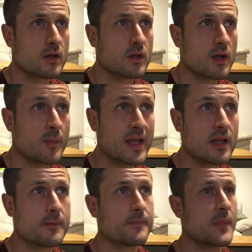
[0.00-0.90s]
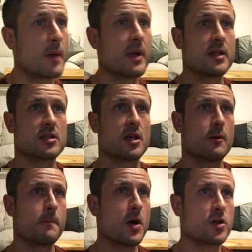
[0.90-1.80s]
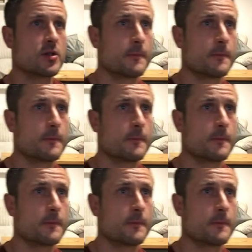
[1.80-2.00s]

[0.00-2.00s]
I'm in, sold, bosh.